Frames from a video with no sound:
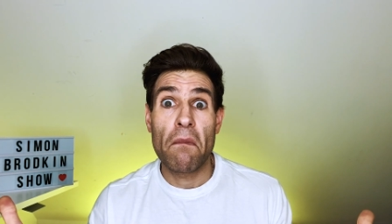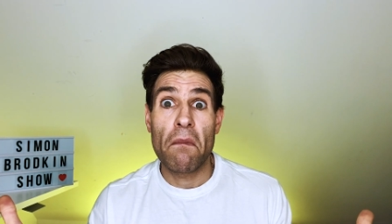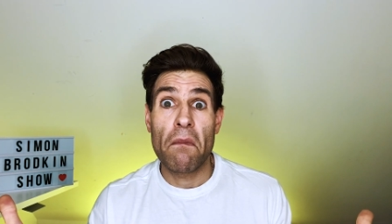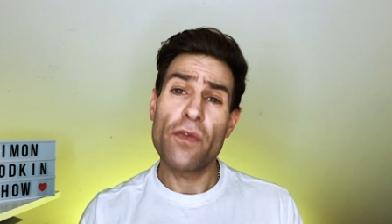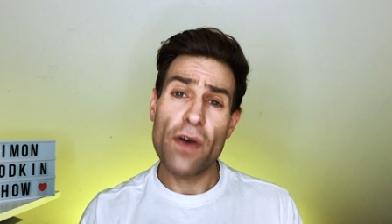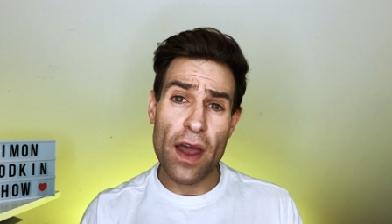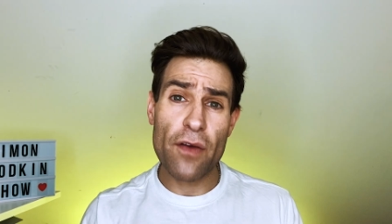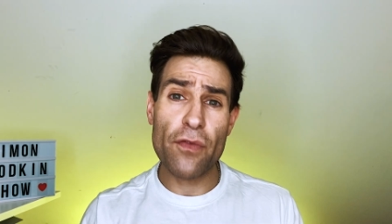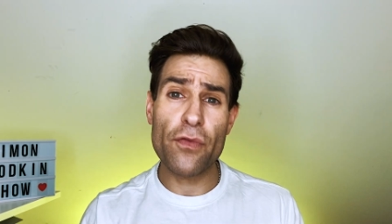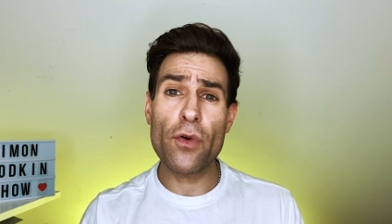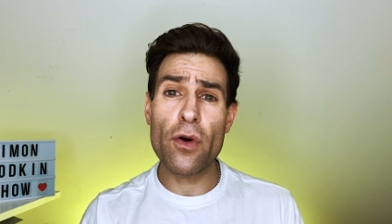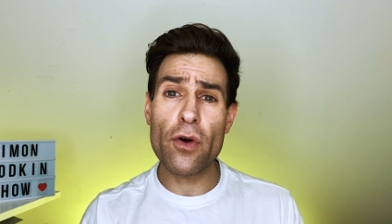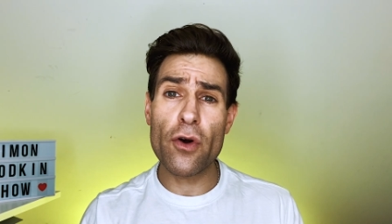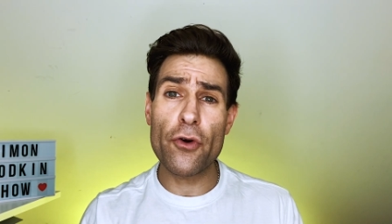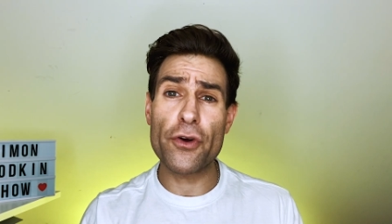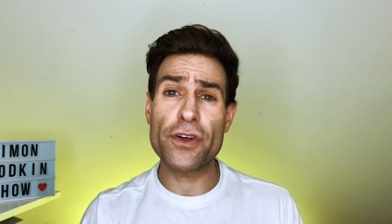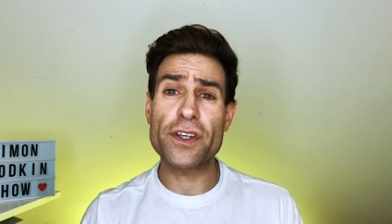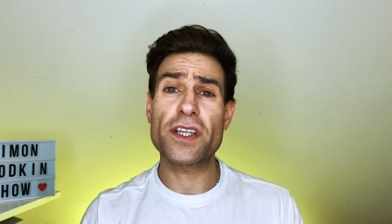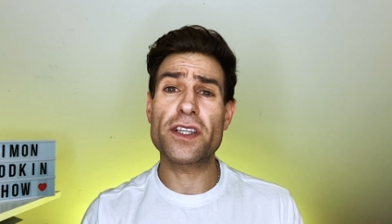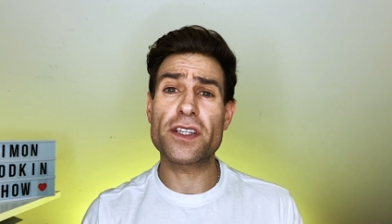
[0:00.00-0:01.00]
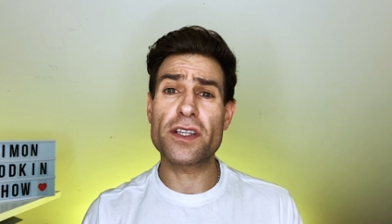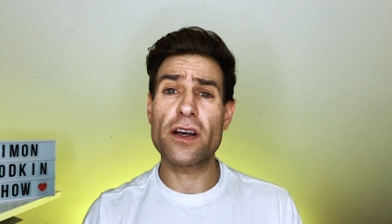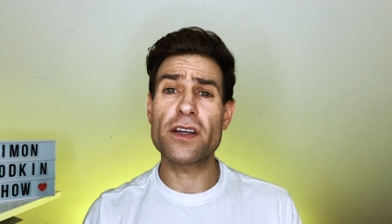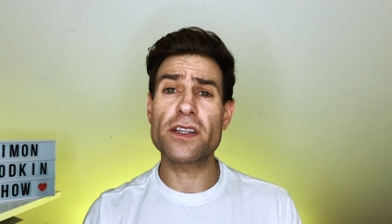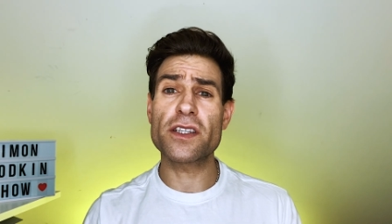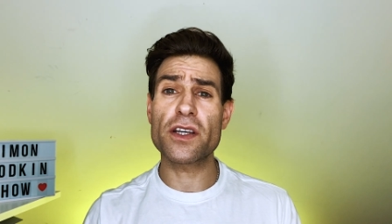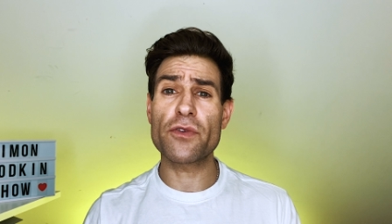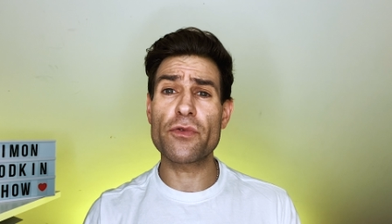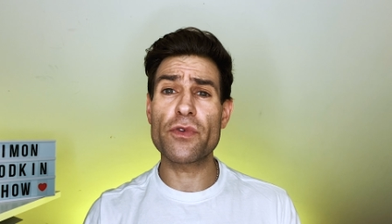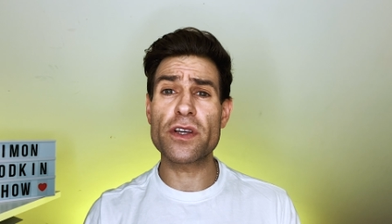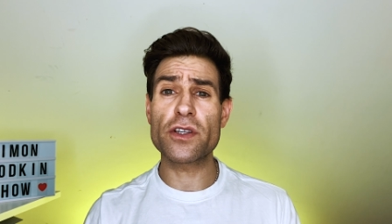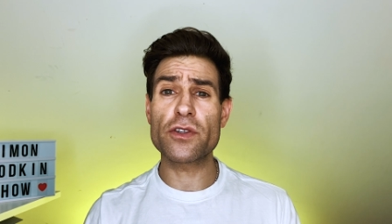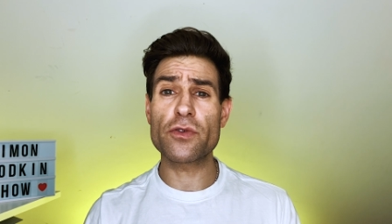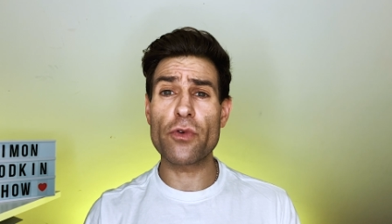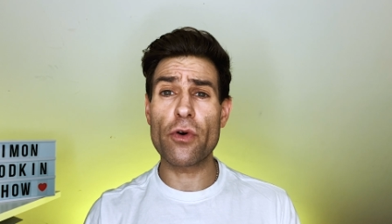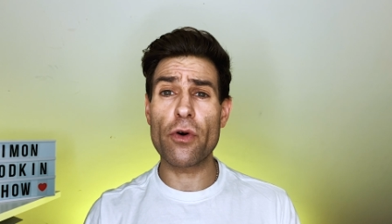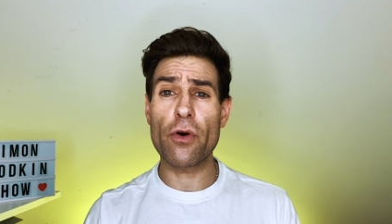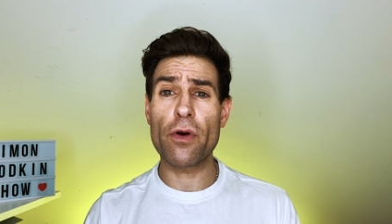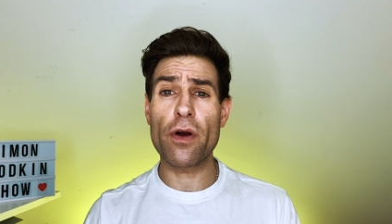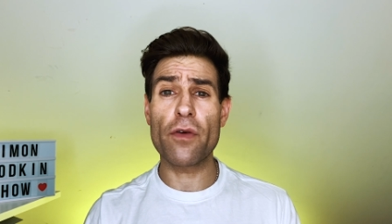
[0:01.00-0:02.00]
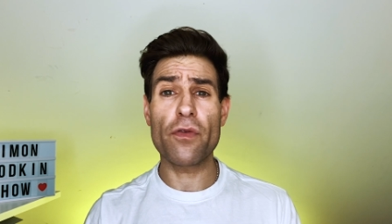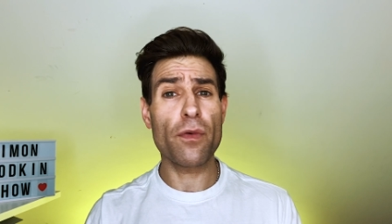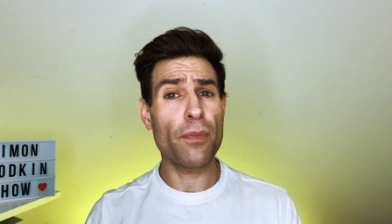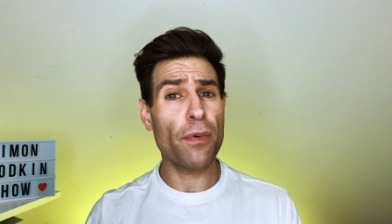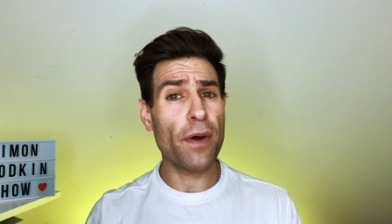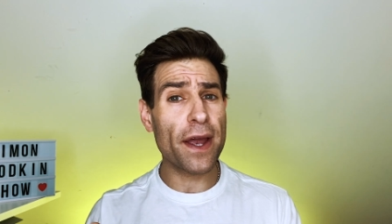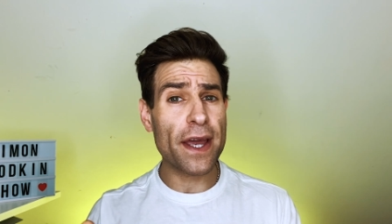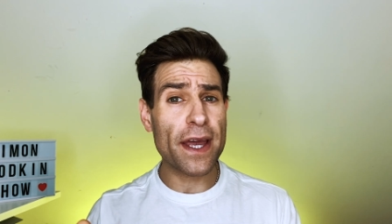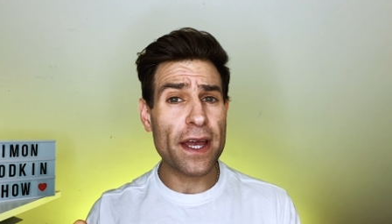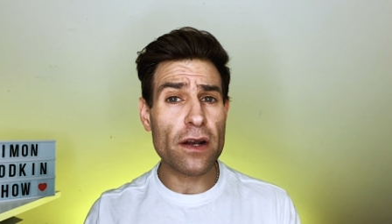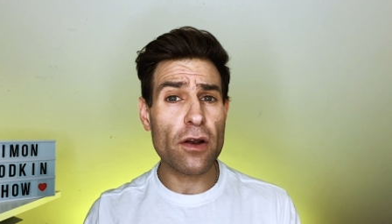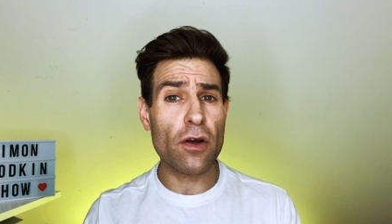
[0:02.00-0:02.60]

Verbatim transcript: For everyone criticising Rita Ora for breaking